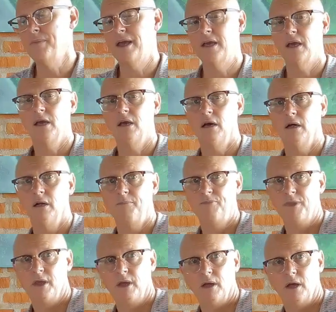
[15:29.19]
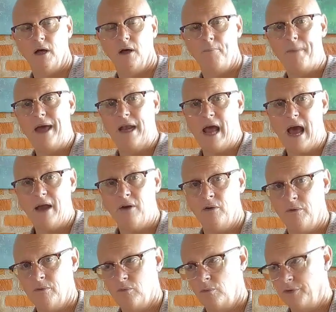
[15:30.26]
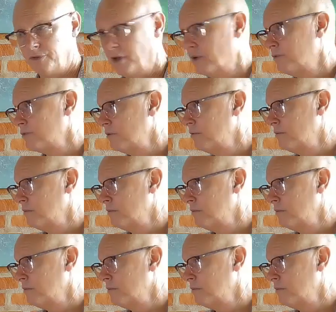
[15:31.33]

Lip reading: make a Manhattan with this,